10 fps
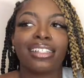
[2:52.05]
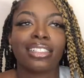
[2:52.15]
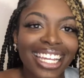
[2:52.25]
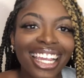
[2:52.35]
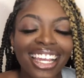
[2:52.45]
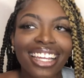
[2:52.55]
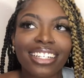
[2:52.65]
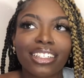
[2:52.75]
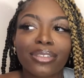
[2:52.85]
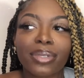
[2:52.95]

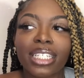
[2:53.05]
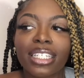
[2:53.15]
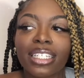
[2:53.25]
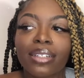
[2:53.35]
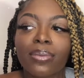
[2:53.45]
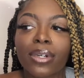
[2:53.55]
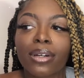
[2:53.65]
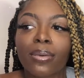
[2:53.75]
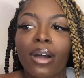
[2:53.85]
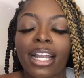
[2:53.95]
and we were
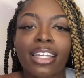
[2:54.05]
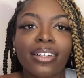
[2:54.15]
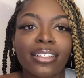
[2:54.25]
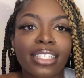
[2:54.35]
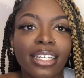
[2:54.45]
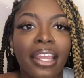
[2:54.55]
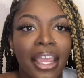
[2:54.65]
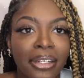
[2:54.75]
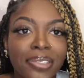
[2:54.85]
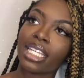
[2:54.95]
walking on the
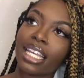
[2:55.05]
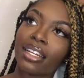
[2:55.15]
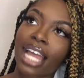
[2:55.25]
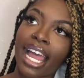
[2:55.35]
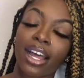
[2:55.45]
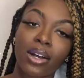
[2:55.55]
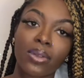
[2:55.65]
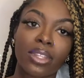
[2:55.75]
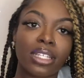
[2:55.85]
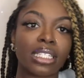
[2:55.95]
canal, and how
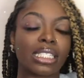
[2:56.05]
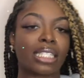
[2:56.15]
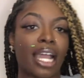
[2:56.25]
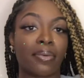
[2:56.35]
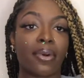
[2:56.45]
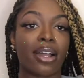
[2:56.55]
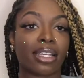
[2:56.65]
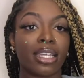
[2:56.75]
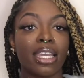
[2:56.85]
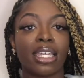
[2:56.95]
the sidewalk
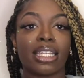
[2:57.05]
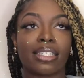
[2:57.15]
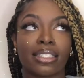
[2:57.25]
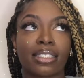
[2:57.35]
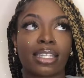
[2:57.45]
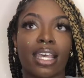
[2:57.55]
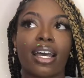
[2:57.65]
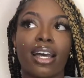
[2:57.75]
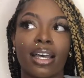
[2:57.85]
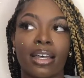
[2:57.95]
is set
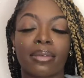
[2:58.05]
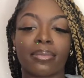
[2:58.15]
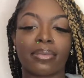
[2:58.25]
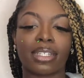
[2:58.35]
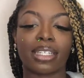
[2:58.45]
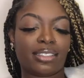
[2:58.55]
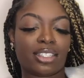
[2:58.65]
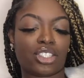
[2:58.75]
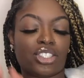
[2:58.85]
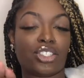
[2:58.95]
up,
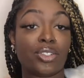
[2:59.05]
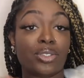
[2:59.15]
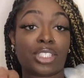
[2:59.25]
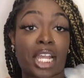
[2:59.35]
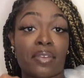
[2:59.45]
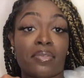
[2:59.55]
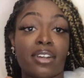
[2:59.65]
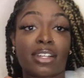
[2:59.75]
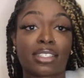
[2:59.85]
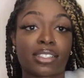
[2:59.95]
there's two
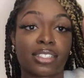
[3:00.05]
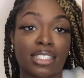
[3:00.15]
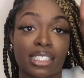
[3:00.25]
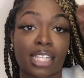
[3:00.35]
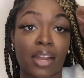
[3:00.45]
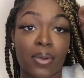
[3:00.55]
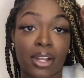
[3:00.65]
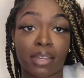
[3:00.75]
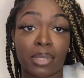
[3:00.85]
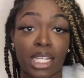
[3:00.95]
sidewalks. So there's a sidewalk
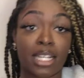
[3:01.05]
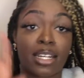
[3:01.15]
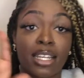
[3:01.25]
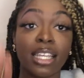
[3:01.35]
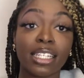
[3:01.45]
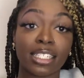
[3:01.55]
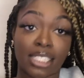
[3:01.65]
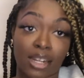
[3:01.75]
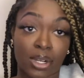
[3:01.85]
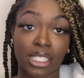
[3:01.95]
up here and a
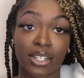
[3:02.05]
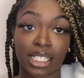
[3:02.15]
sidewalk down